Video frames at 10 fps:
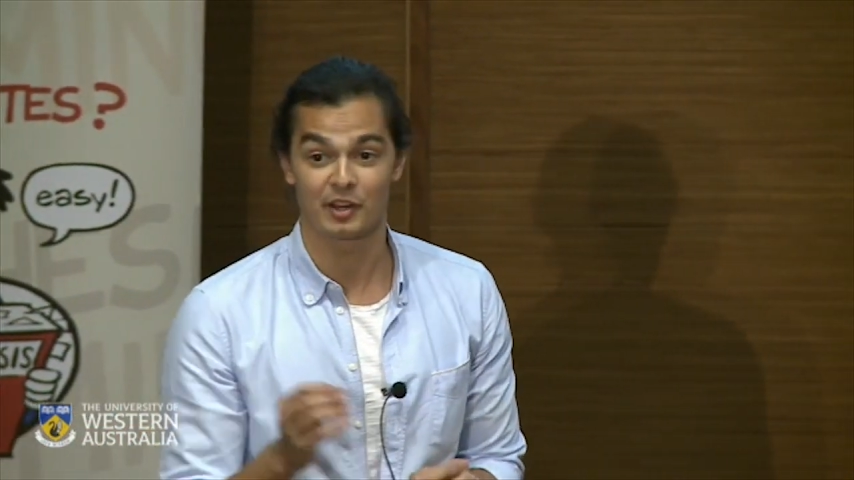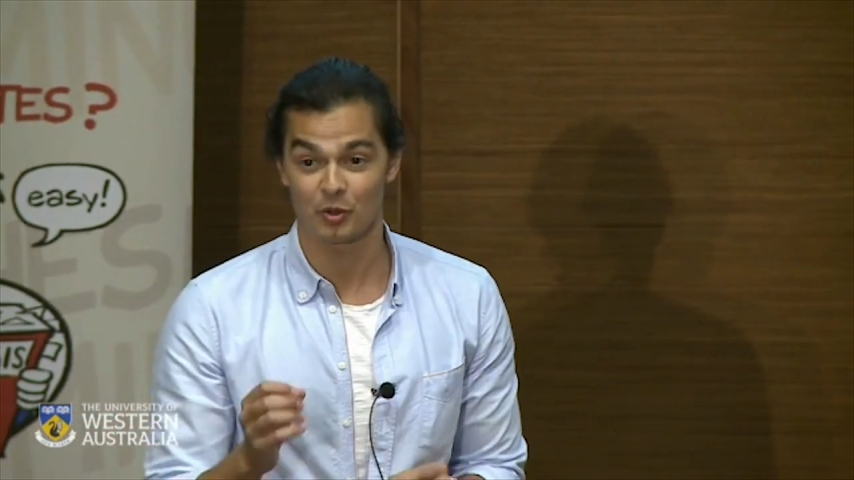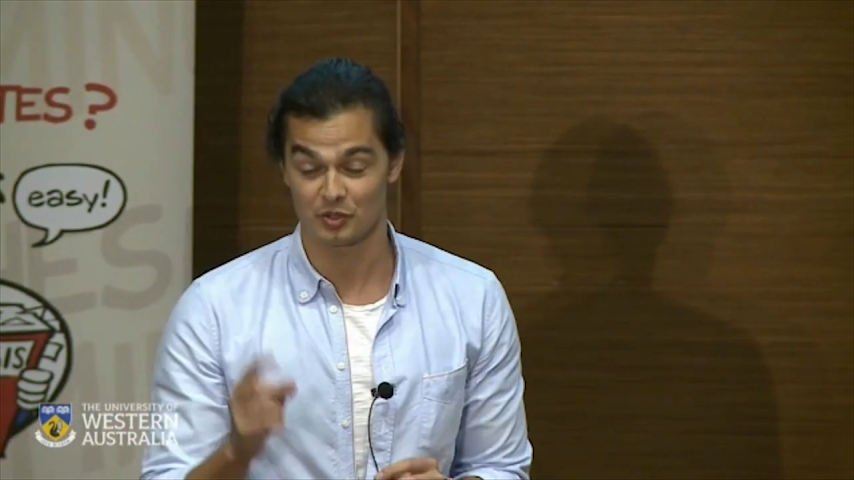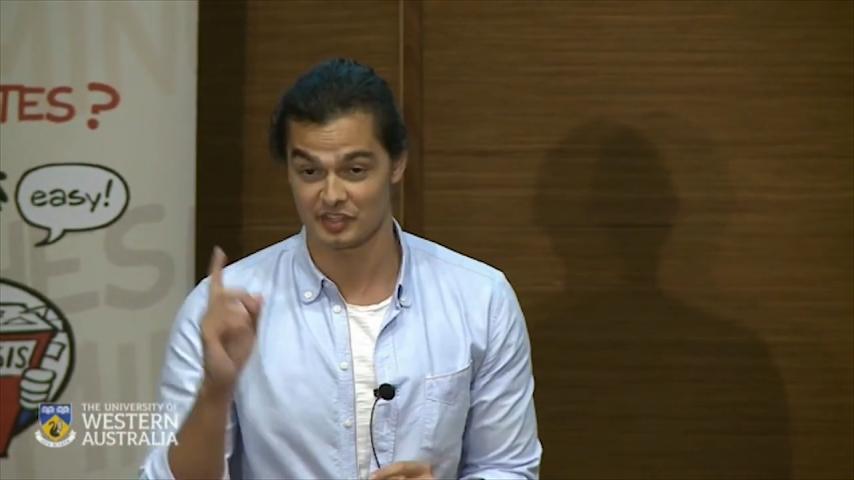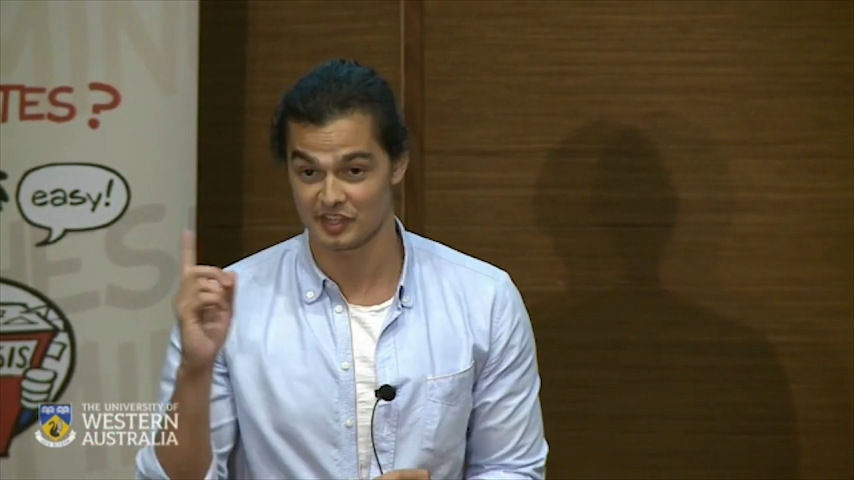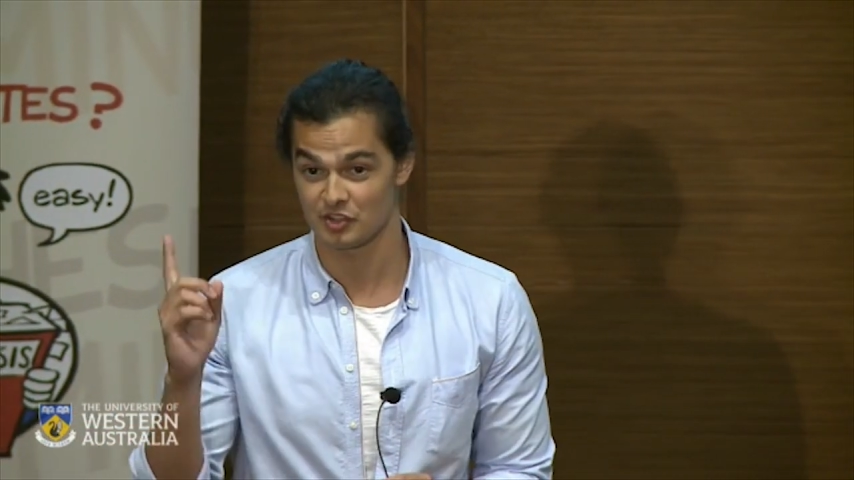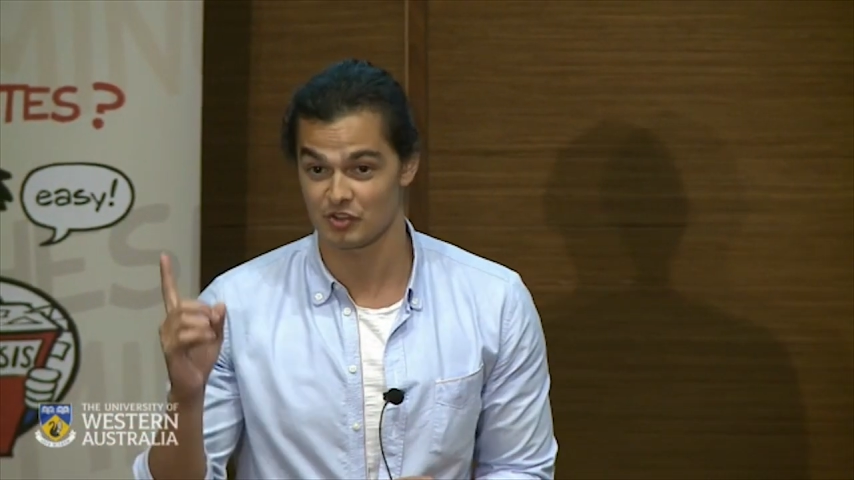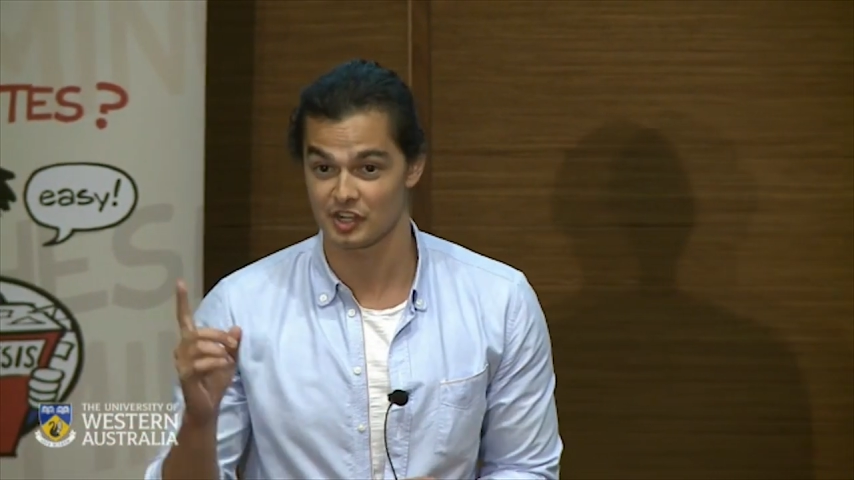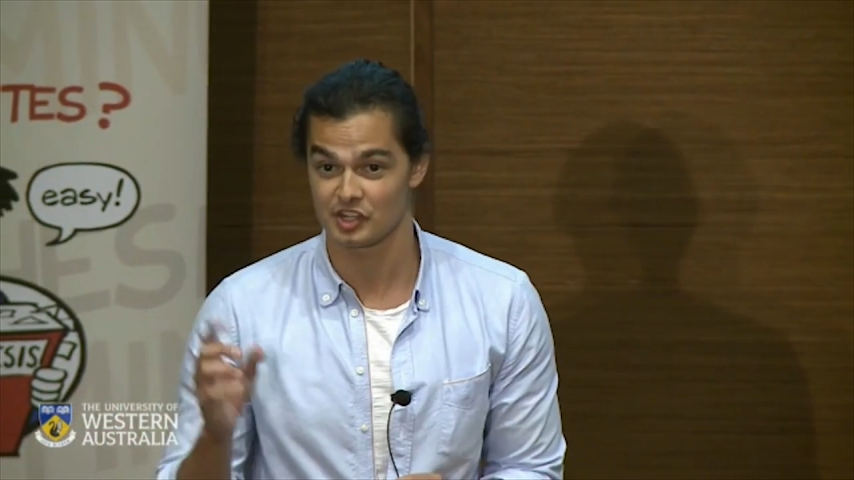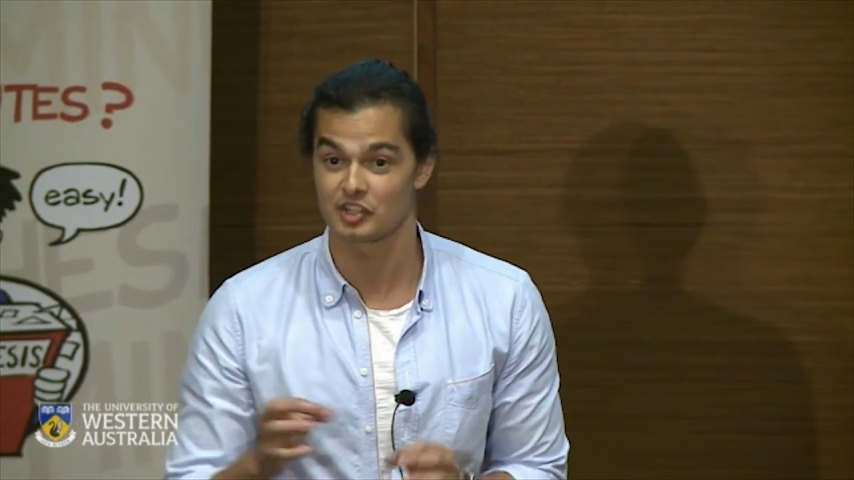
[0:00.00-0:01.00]
cause this
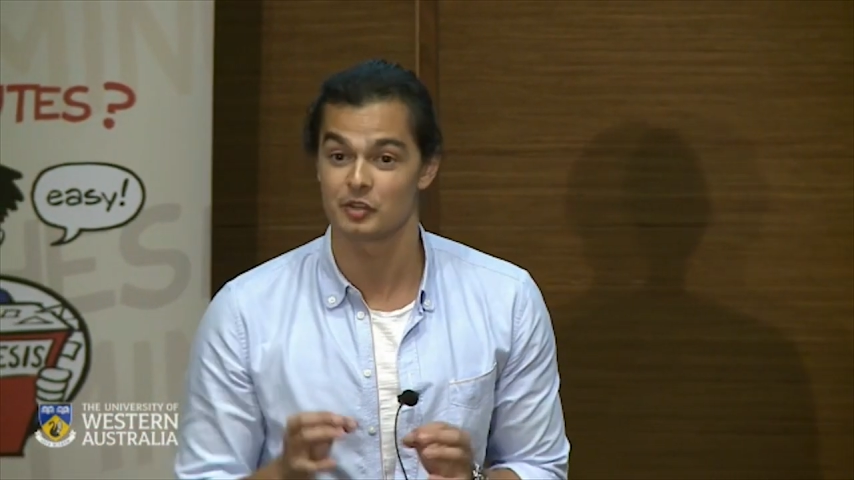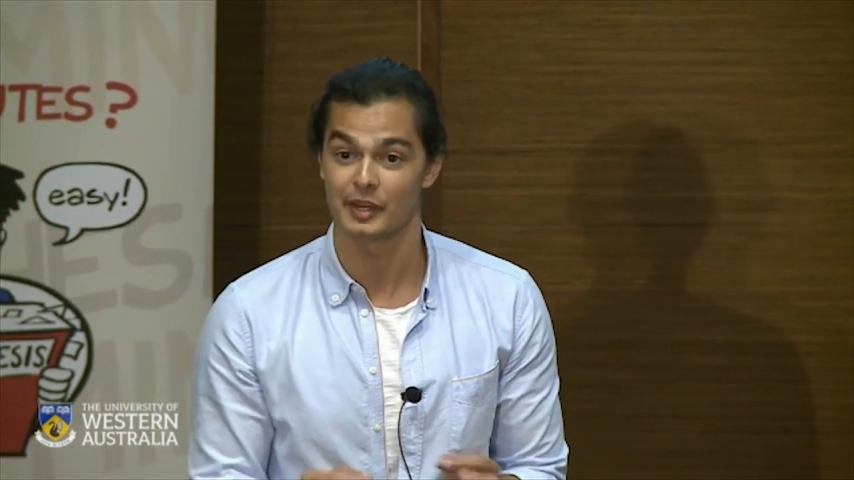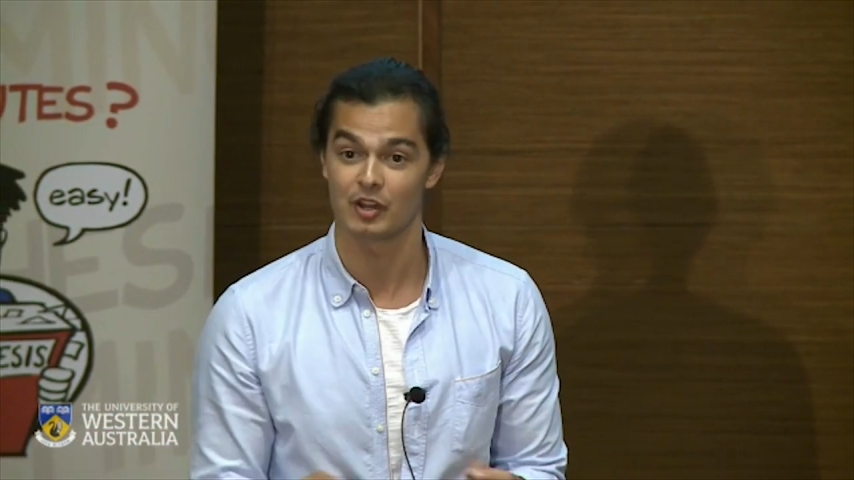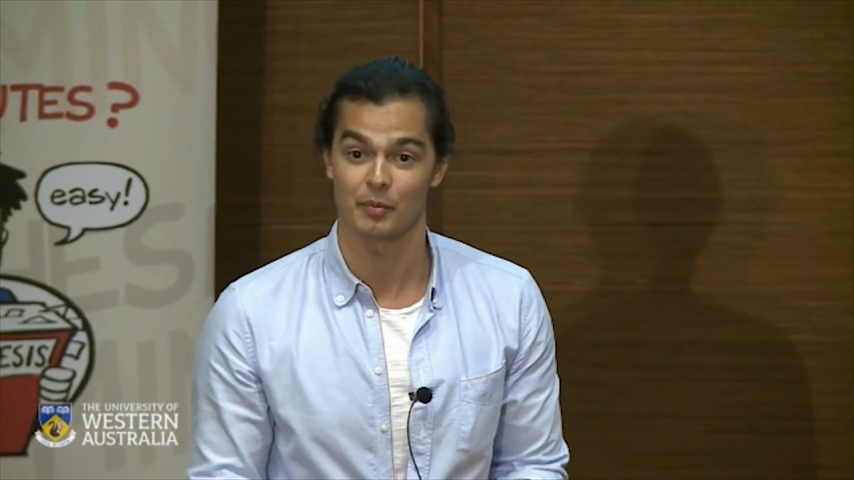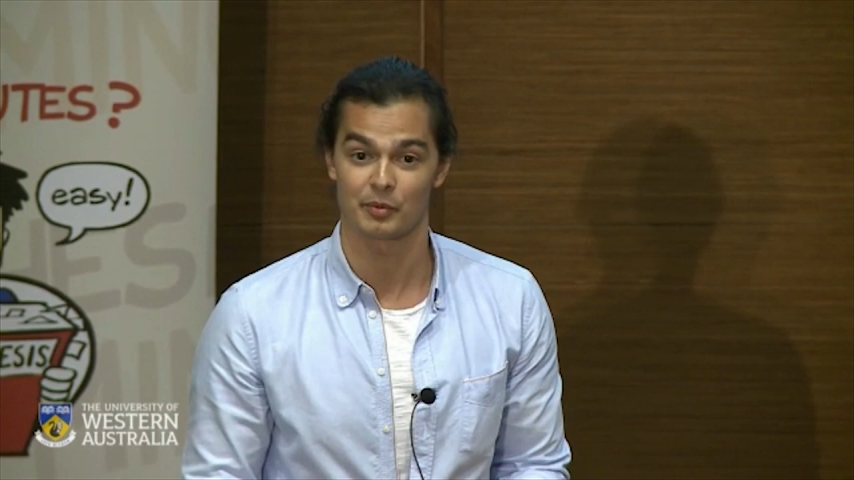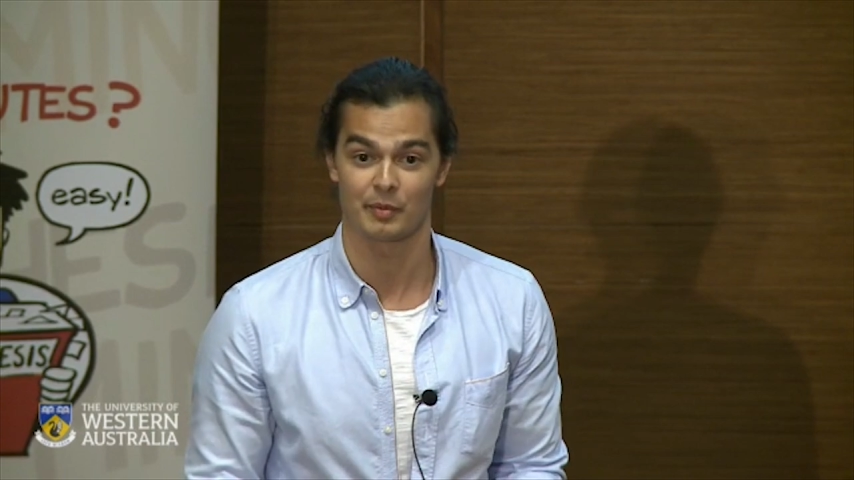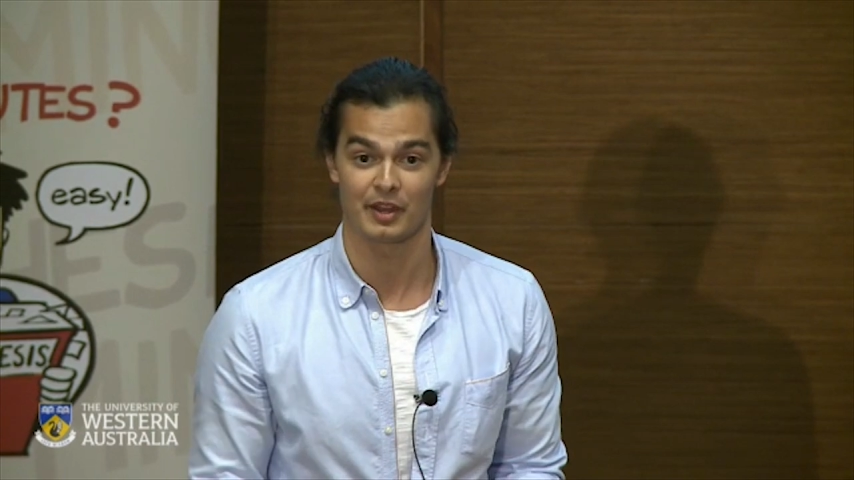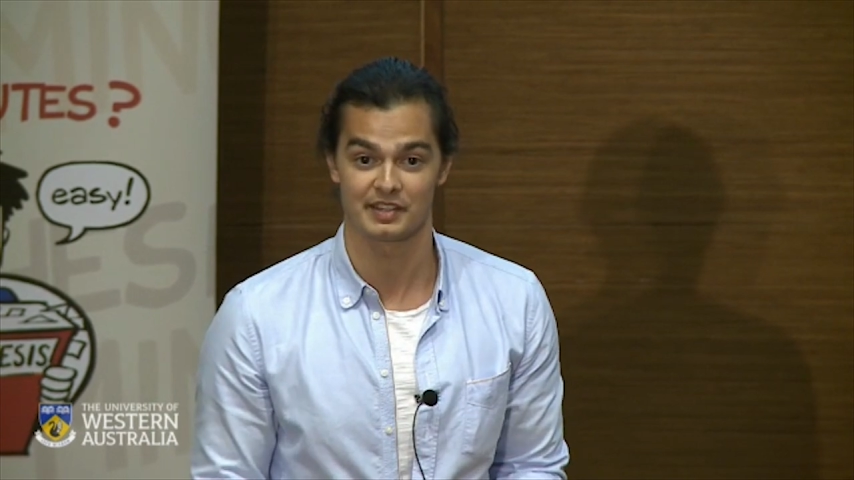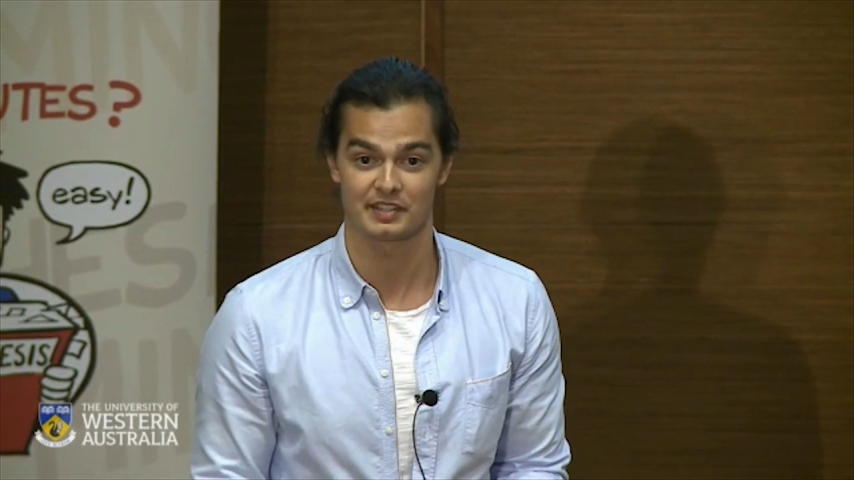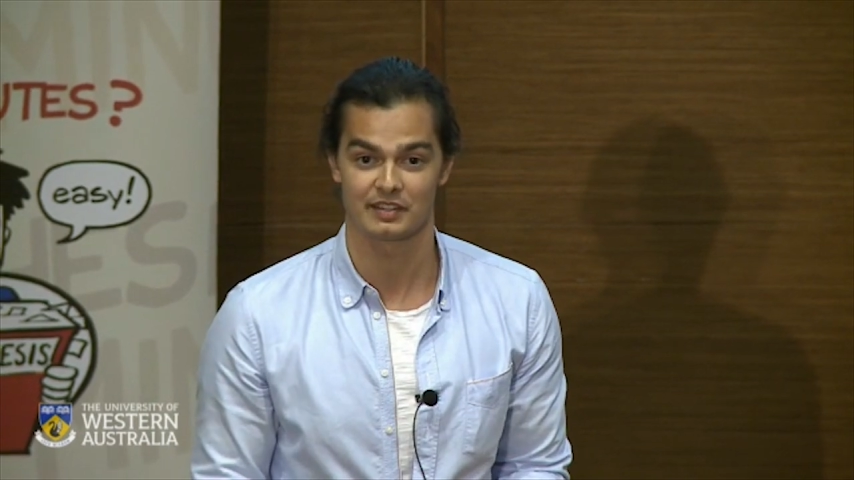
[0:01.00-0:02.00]
structure to be
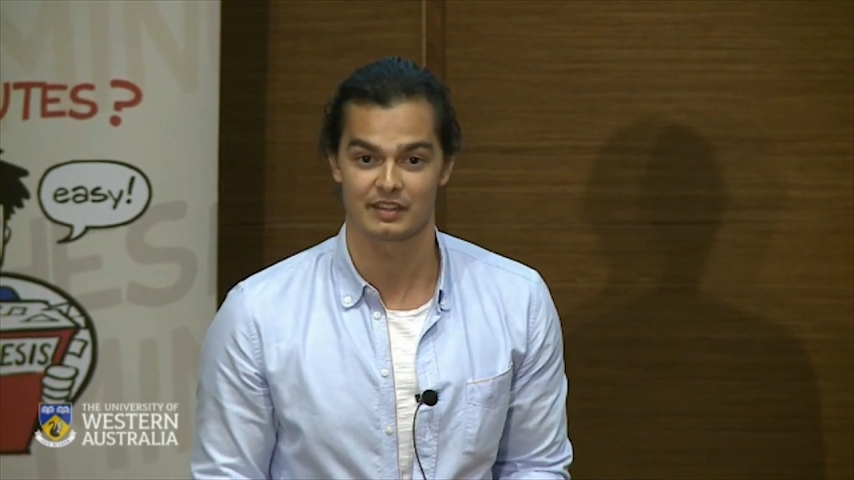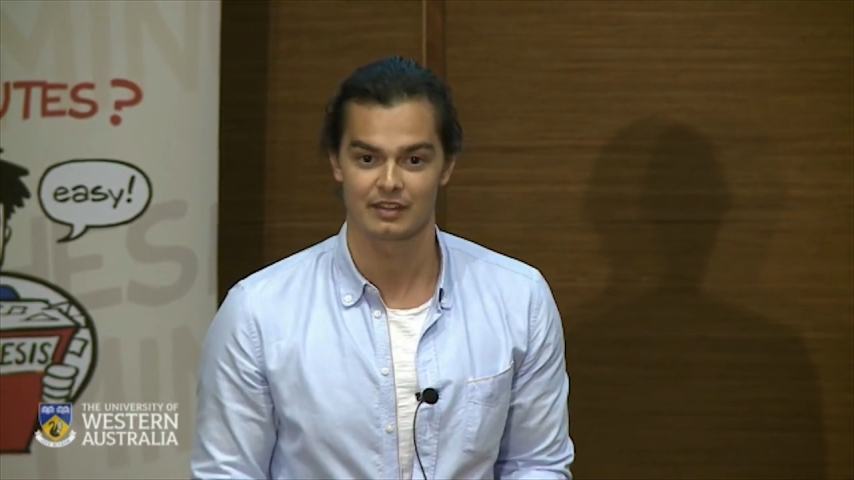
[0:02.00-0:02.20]
compromised.